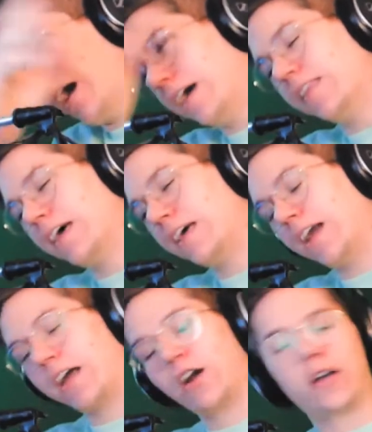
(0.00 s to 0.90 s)
And then
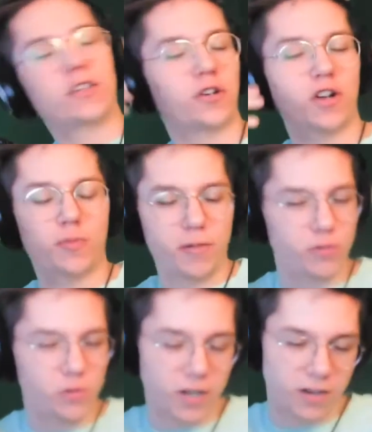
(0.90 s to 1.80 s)
I don't know. I turned off my
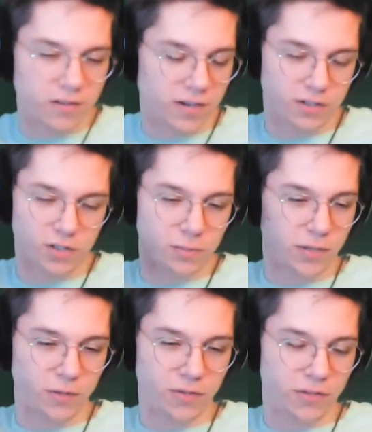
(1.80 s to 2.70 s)
view count and I just started
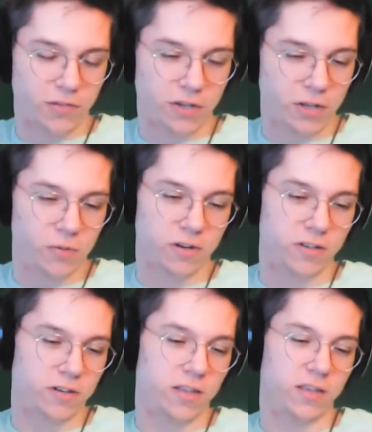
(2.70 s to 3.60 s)
playing whatever the fuck I
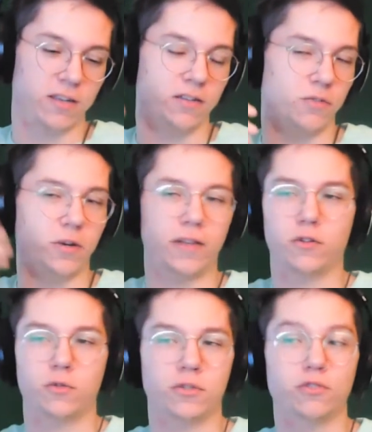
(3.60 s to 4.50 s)
wanted and
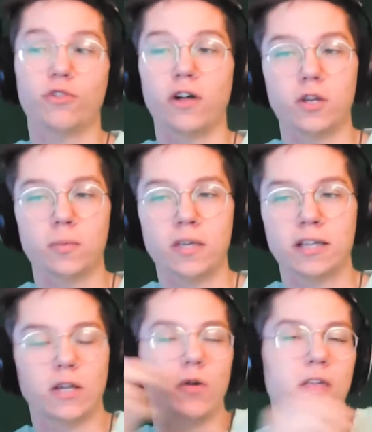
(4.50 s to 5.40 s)
whatever was fun to me
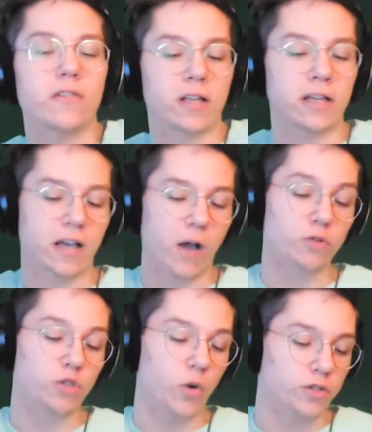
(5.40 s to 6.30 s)
because I would like I
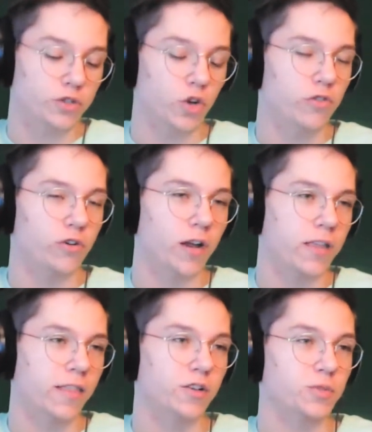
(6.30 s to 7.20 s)
was going so
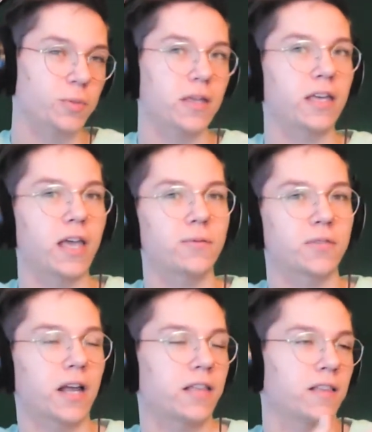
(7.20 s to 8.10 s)
variety that I was playing games
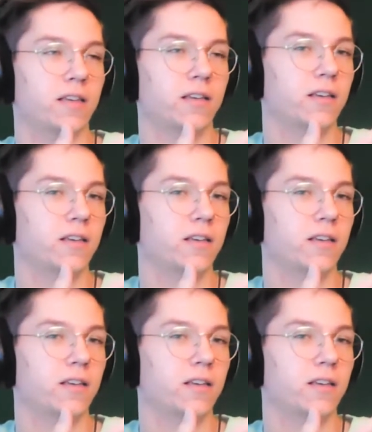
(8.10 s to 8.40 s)
that I like